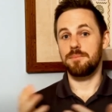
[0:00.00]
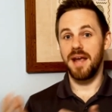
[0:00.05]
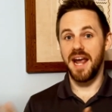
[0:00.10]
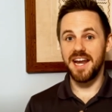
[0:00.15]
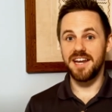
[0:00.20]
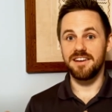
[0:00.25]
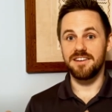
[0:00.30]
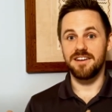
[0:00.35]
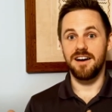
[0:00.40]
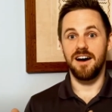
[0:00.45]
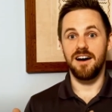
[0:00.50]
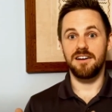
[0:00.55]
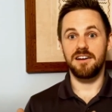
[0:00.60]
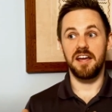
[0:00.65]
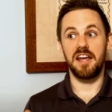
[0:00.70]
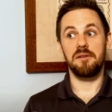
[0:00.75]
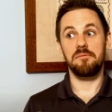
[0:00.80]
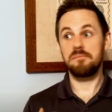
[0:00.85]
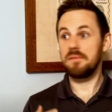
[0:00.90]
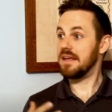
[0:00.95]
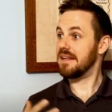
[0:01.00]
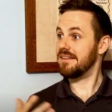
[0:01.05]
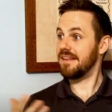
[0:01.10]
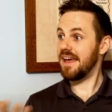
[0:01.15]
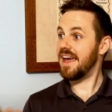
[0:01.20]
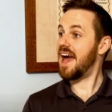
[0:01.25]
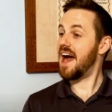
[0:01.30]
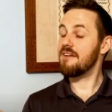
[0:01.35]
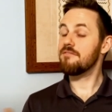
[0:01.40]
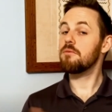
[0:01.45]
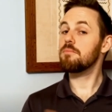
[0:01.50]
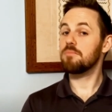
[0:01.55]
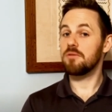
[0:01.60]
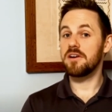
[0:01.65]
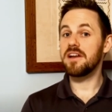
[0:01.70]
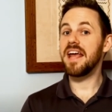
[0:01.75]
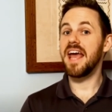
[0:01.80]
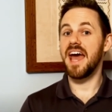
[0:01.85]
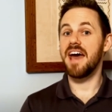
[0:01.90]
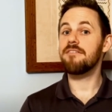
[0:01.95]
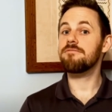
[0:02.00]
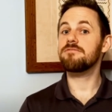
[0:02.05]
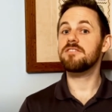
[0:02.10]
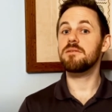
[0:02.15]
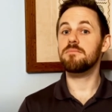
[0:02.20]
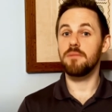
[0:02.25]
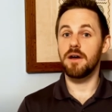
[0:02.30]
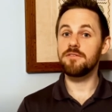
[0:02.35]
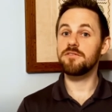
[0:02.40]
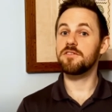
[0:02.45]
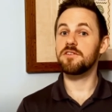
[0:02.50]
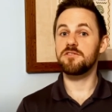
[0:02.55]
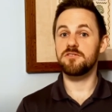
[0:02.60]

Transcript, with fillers: PandaDoc, I mean, they have a pretty hefty monthly